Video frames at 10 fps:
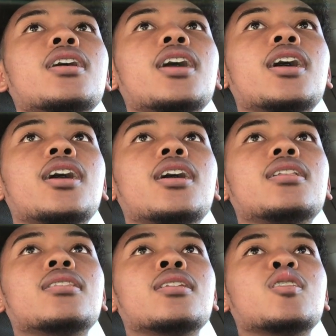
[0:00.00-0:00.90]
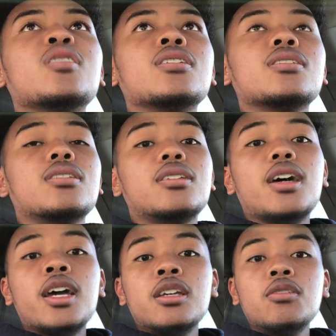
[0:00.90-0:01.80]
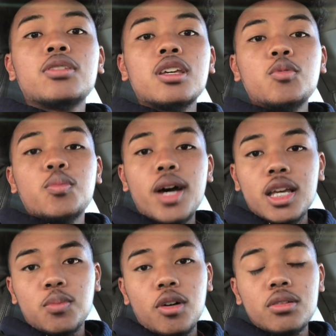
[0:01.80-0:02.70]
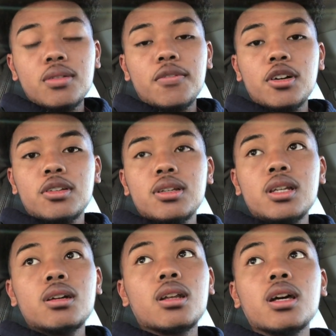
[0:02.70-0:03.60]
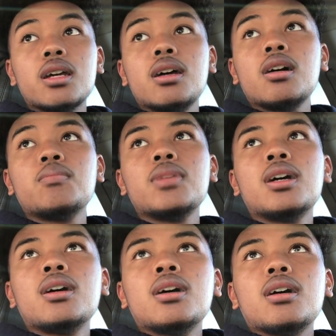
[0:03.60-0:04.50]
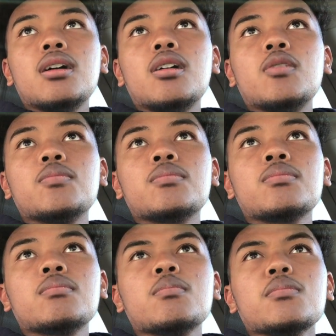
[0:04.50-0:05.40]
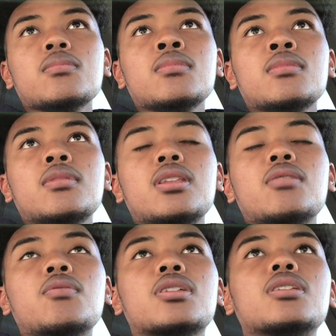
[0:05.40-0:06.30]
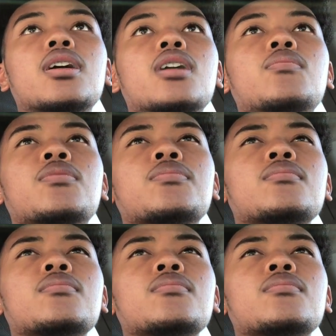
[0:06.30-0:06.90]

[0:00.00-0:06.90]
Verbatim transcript: And the AAU team is Basketball University. You can look it up. Um, what's his name?